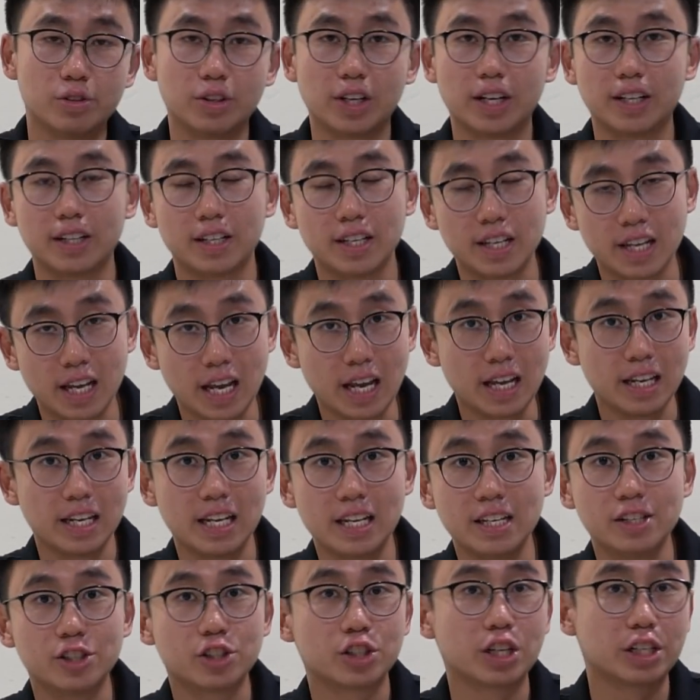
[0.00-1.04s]
get the
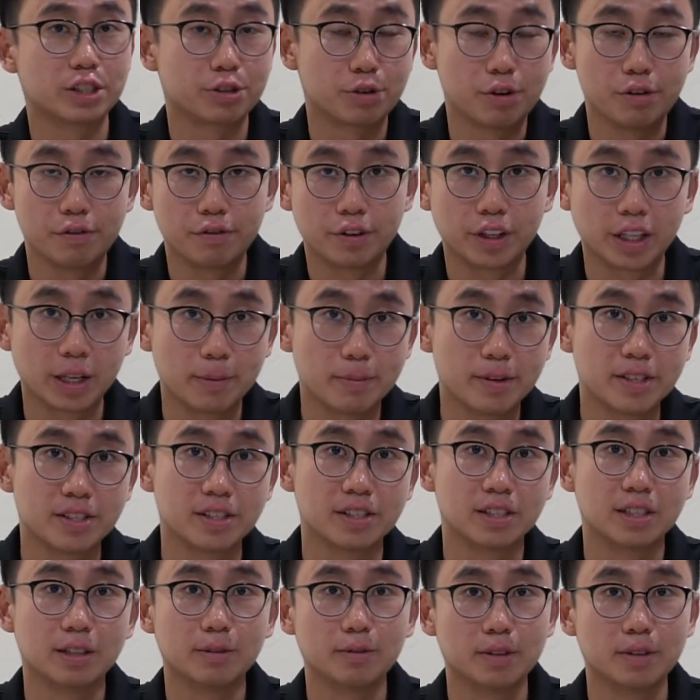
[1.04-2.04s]
8-inch touchscreen infotainment system